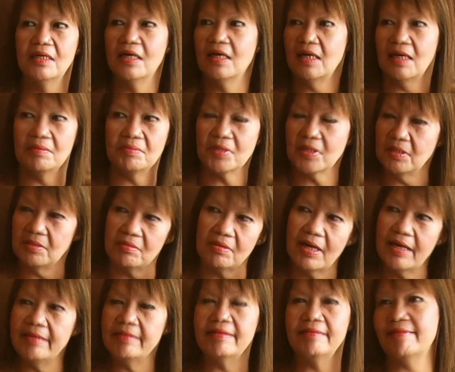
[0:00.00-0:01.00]
I'm gonna
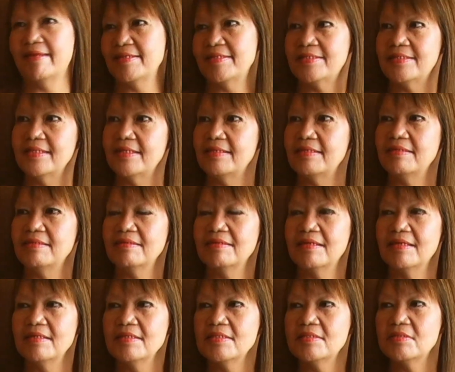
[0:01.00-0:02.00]
write and that's it,
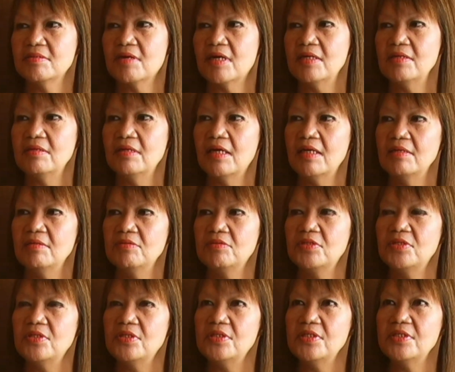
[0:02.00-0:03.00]
okay? So I
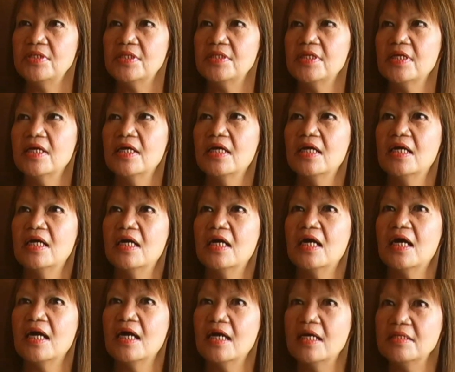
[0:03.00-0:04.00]
learned that
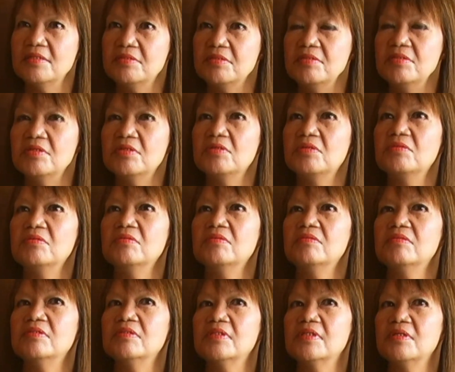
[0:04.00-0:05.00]
I had to know,
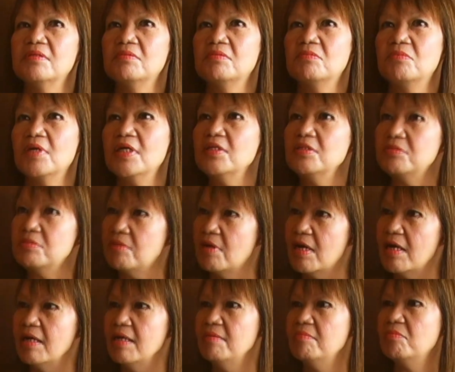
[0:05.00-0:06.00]
okay, when to
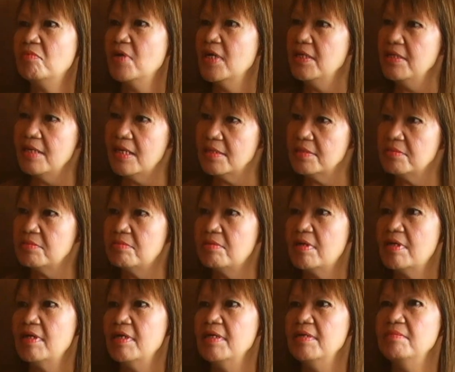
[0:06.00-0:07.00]
rhyme, when not to
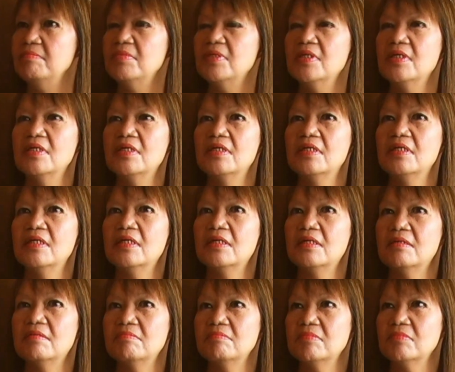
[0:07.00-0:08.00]
rhyme,
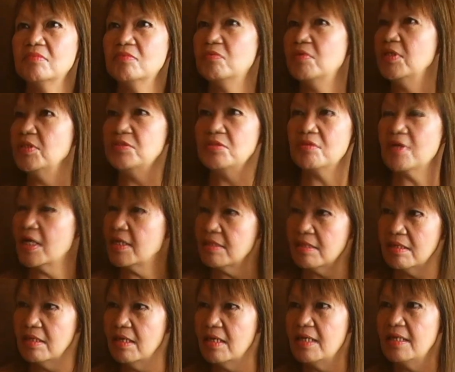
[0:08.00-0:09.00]
when to cut
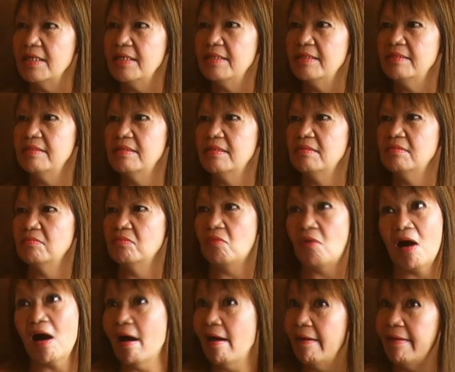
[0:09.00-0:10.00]
a line and
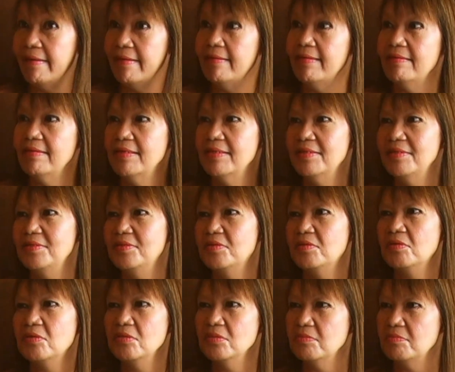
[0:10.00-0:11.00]
why, you know,
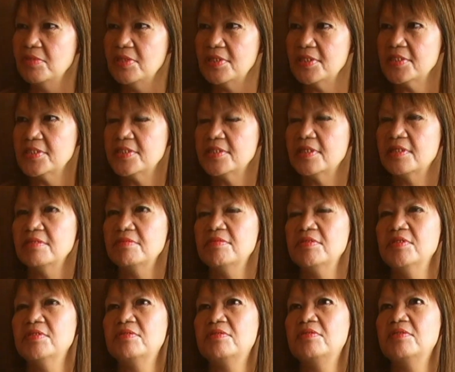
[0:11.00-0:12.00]
all of these
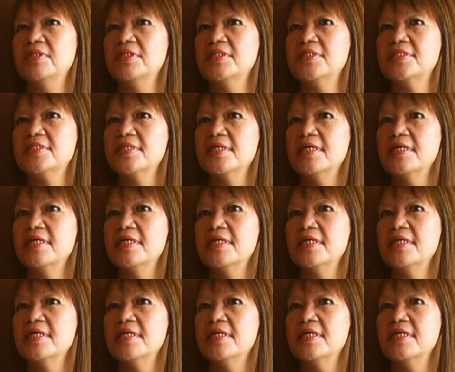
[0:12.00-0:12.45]
theories.